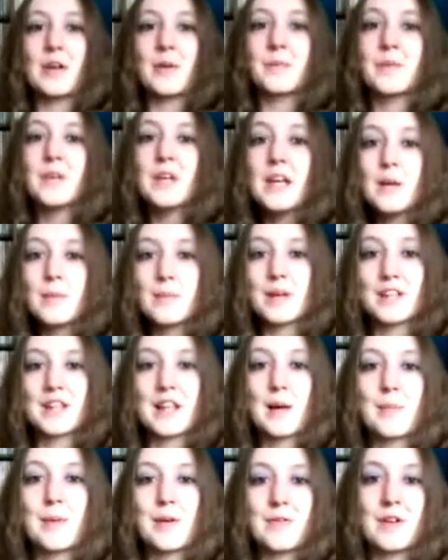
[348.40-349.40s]
You know,
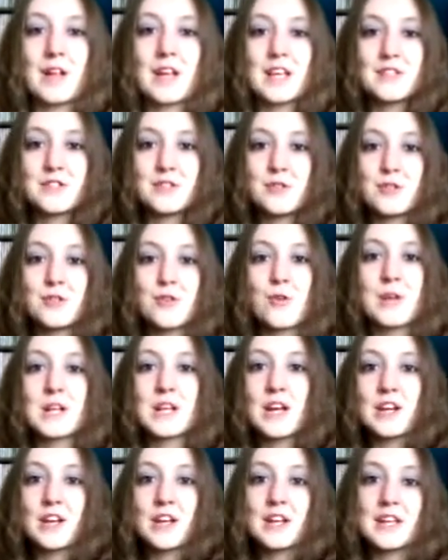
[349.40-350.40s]
make that a bit of like his new
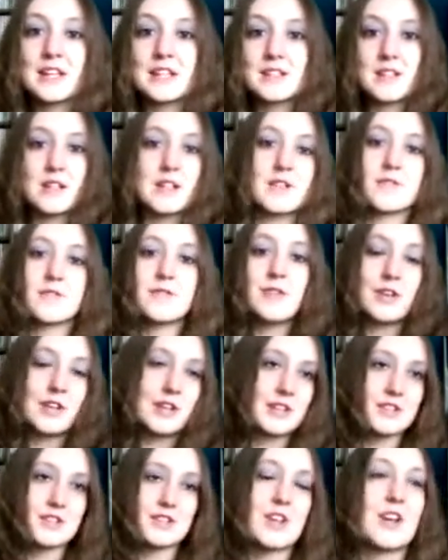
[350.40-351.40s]
storyline, like his like
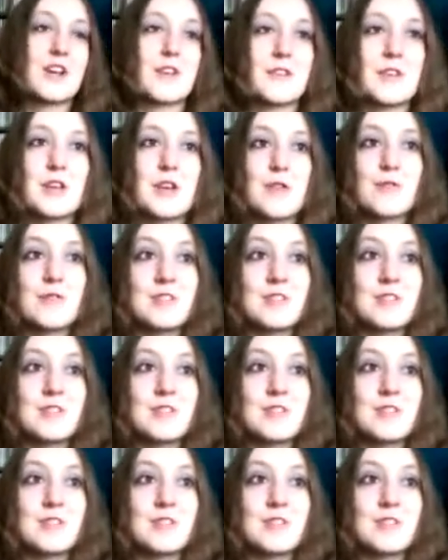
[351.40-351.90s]
fight to kind of,